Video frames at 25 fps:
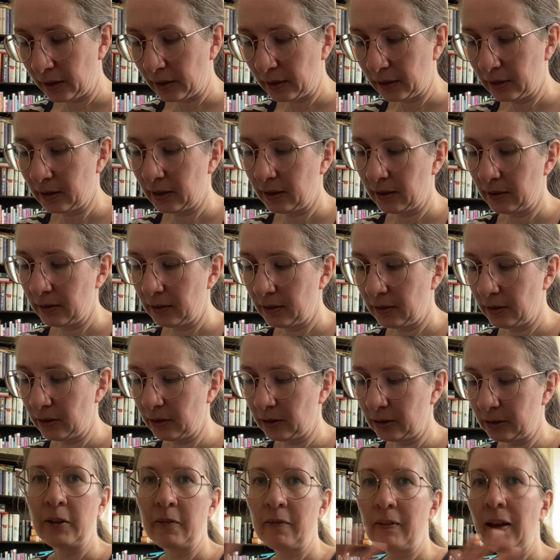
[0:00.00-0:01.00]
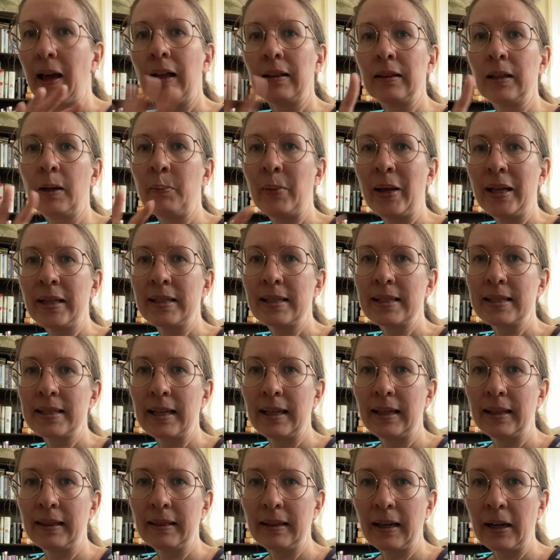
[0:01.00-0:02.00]
got the elements
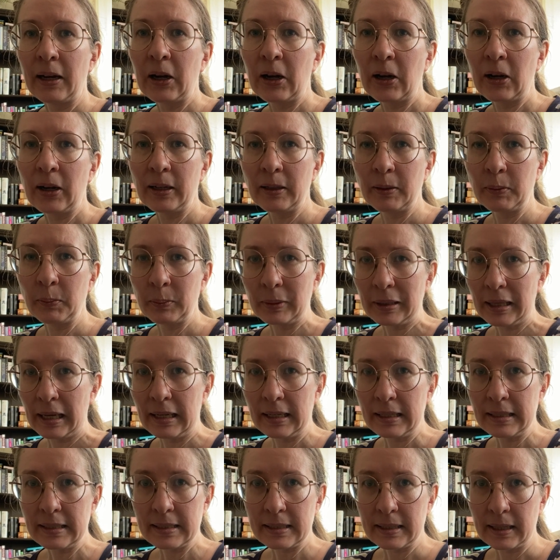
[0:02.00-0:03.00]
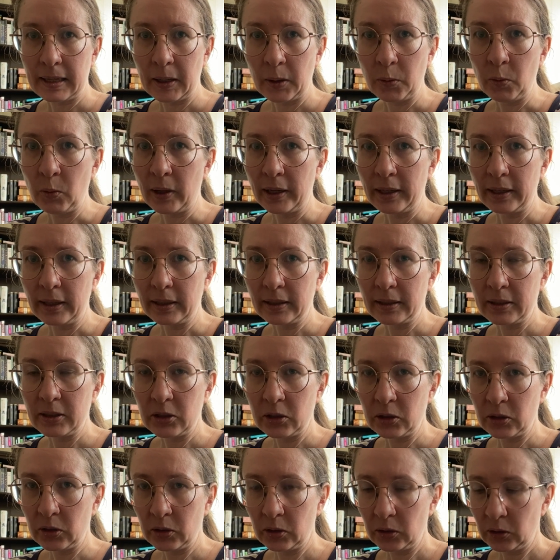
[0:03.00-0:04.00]
in there in place that I wanted
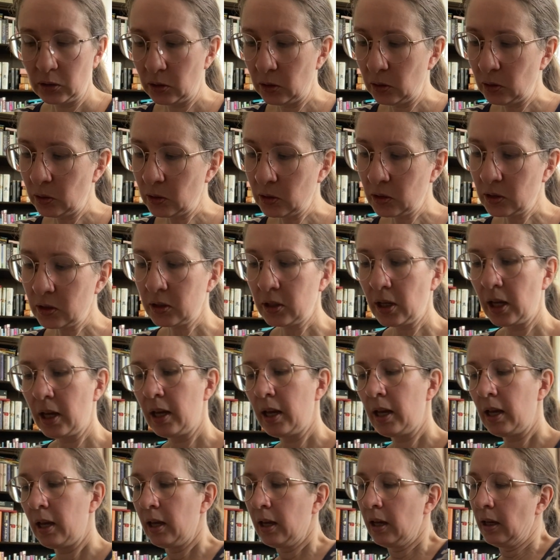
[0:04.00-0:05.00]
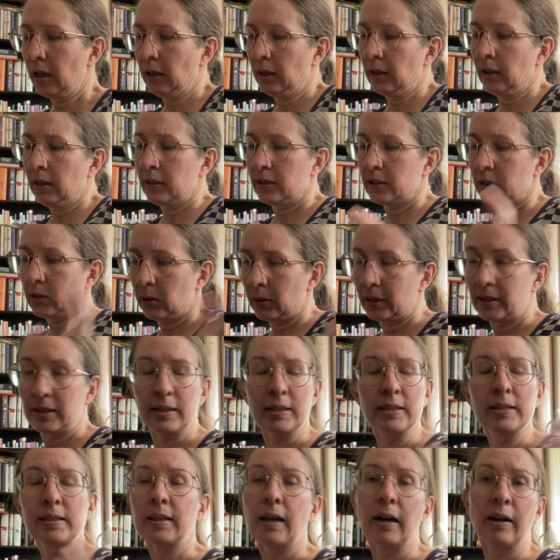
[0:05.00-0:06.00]
to use. So I
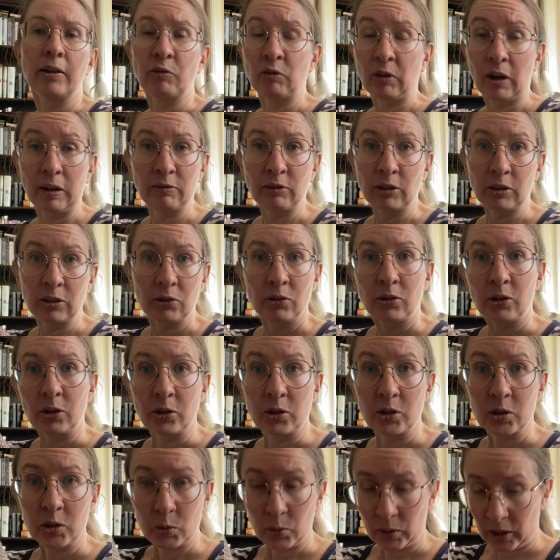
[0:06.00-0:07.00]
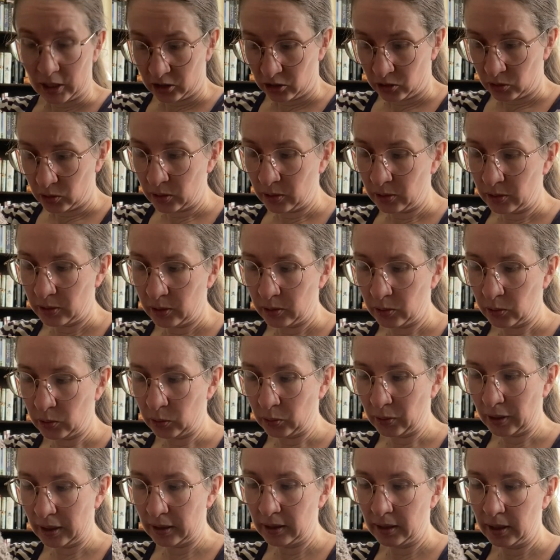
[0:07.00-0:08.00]
just unraveled the swatch
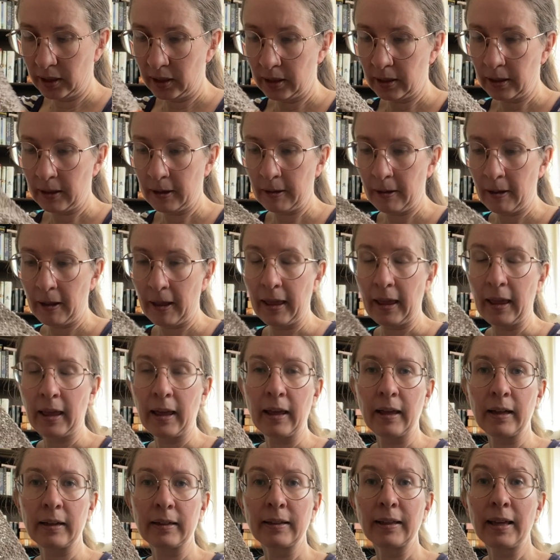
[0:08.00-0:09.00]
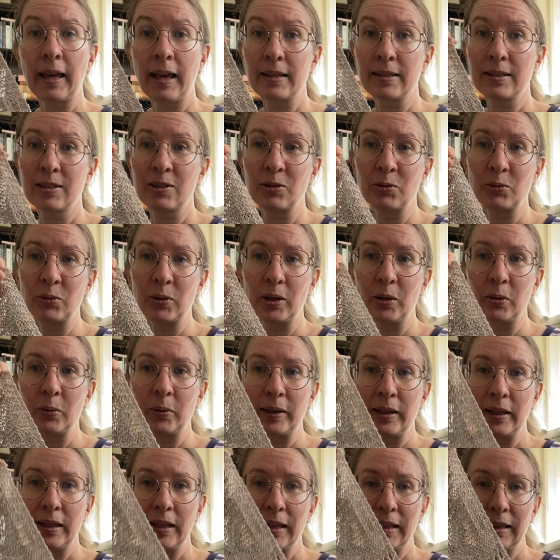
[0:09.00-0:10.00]
already and cast on right
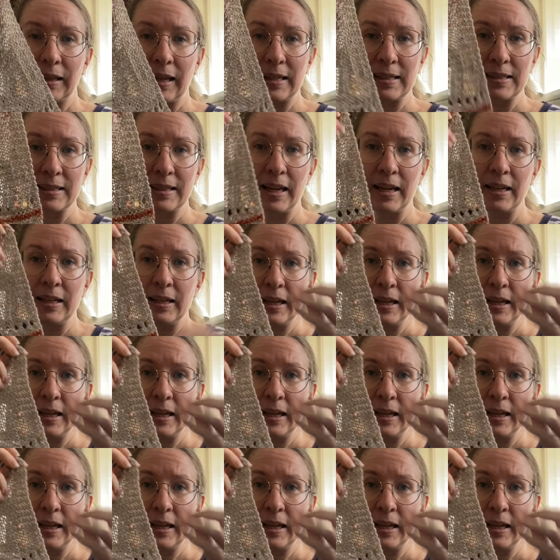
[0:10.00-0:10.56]
away last night.